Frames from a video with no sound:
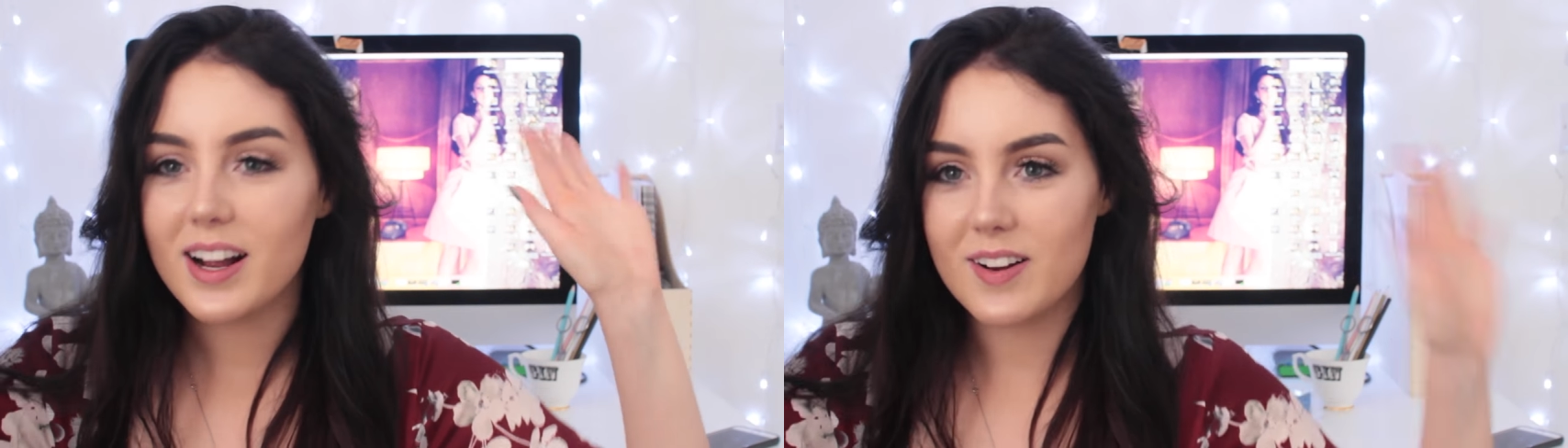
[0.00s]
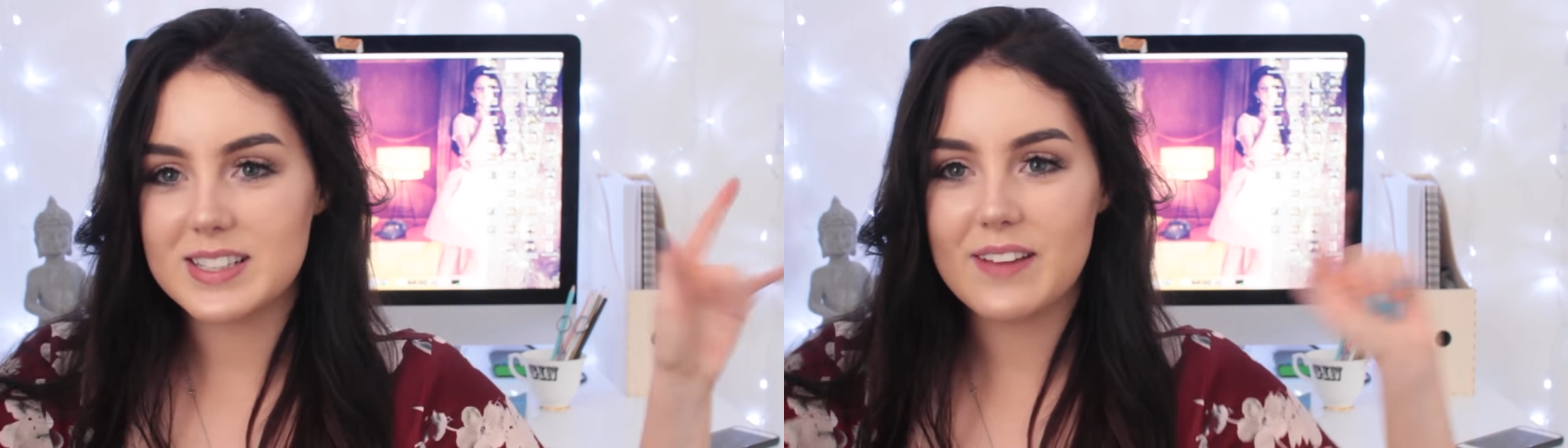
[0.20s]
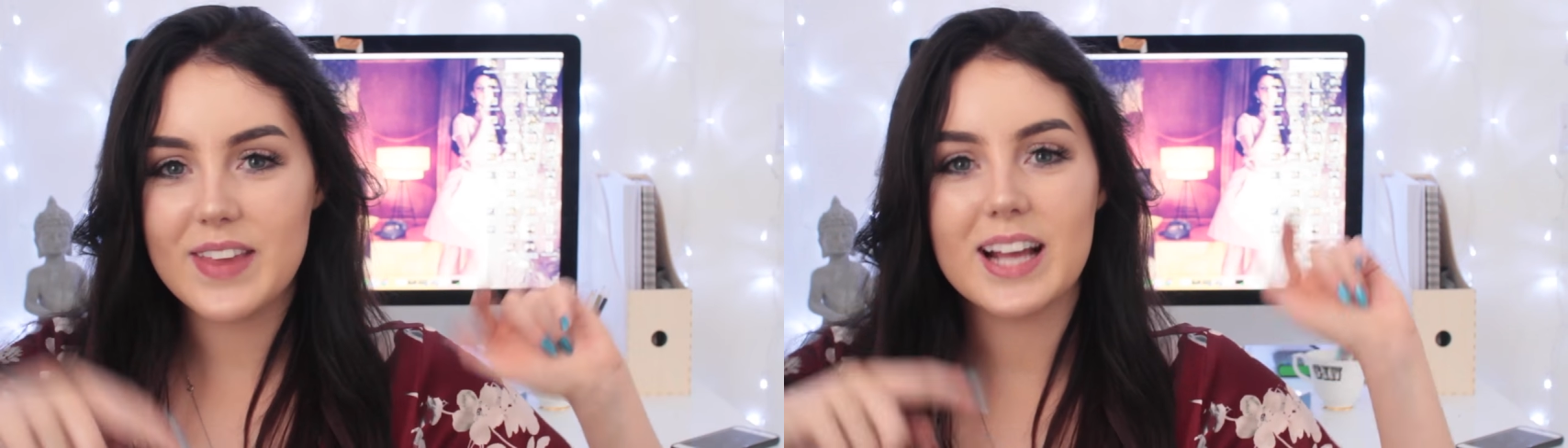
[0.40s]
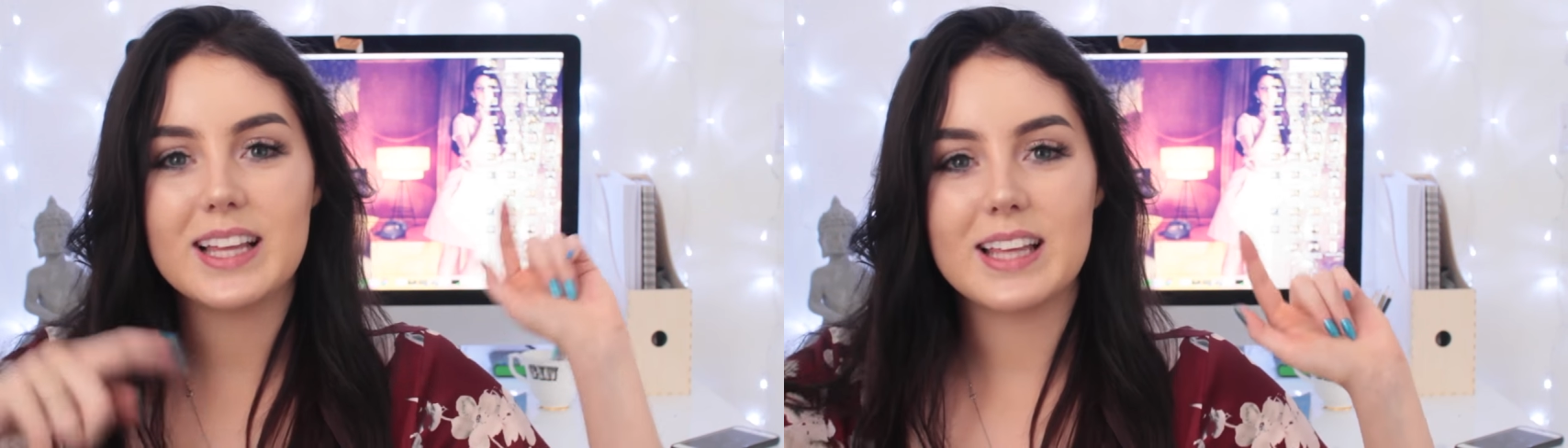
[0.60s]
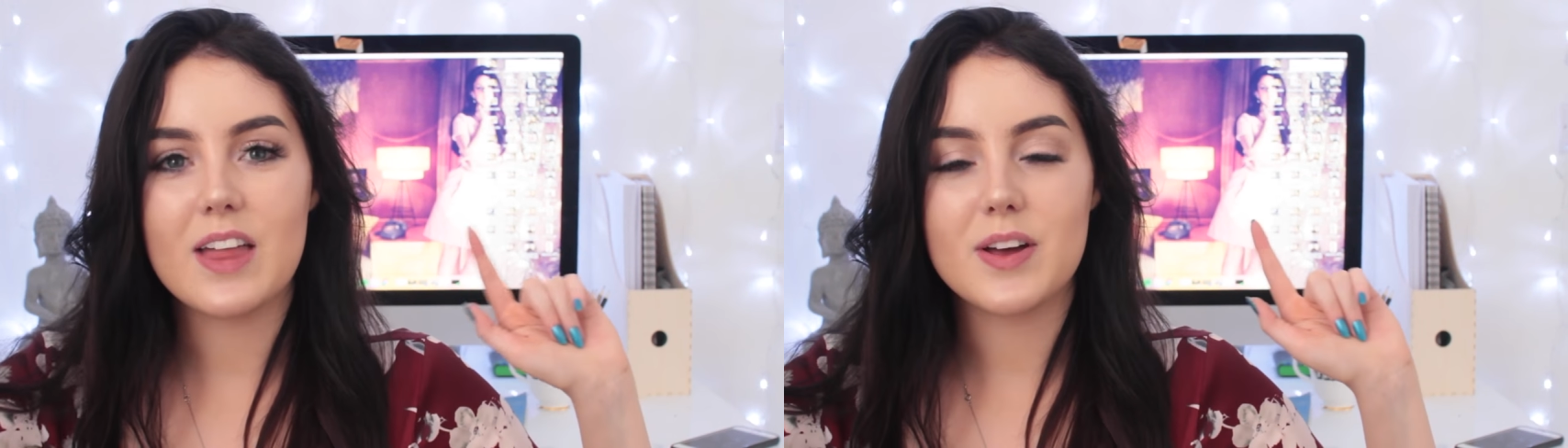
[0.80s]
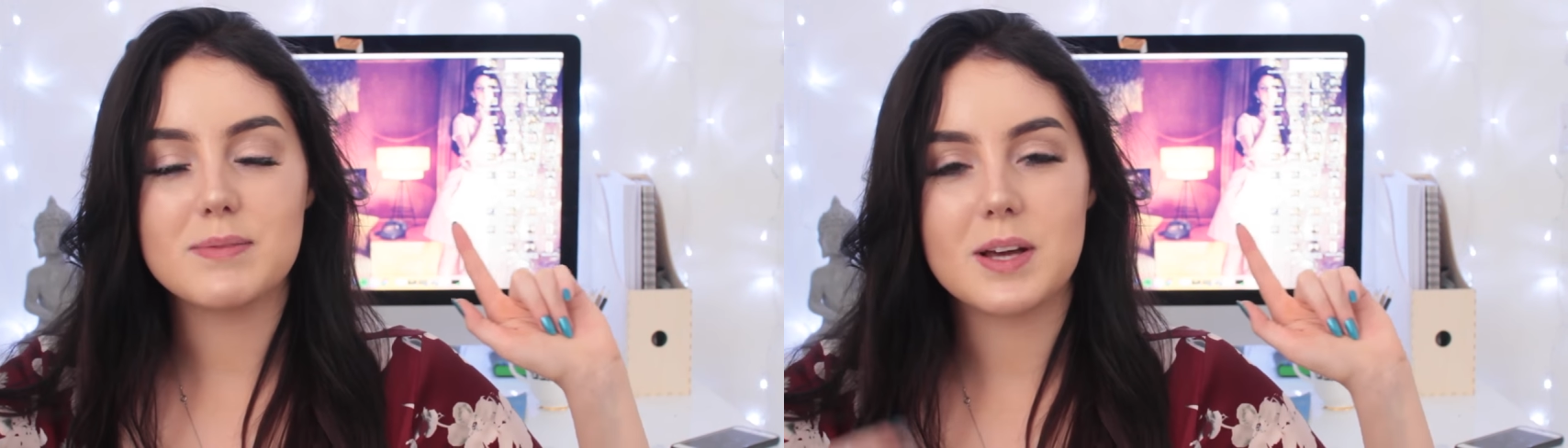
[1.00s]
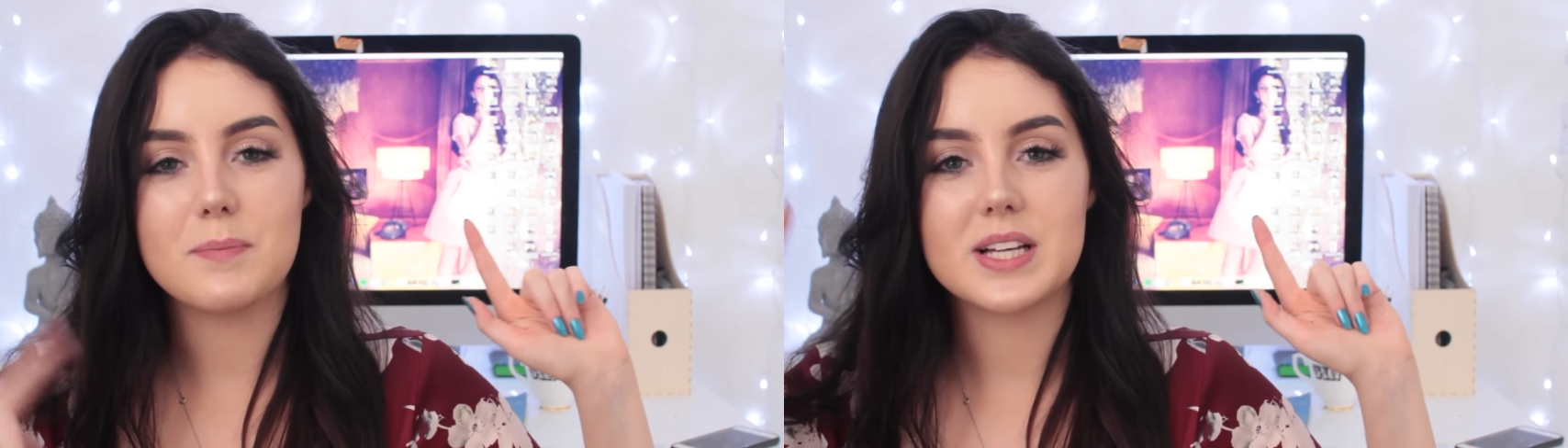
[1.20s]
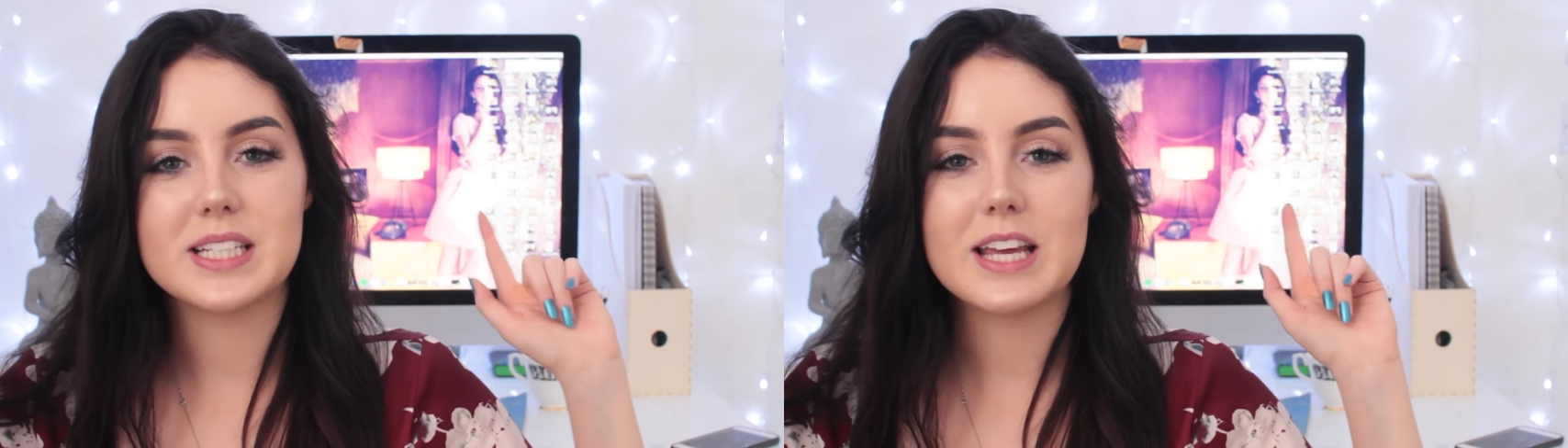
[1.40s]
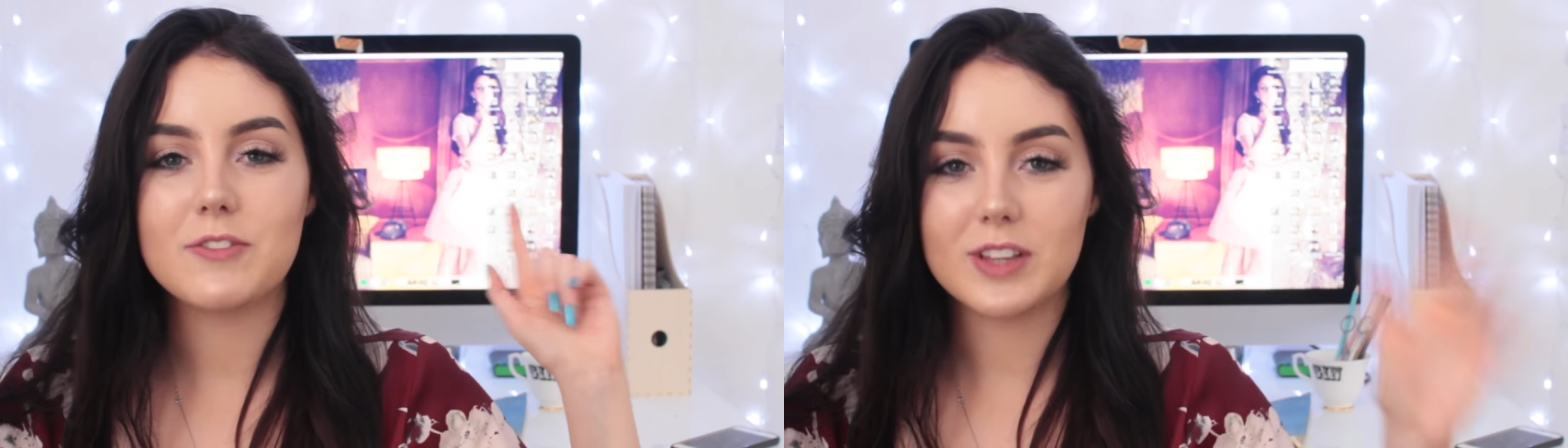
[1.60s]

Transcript: Go down there, click that thumbs up button if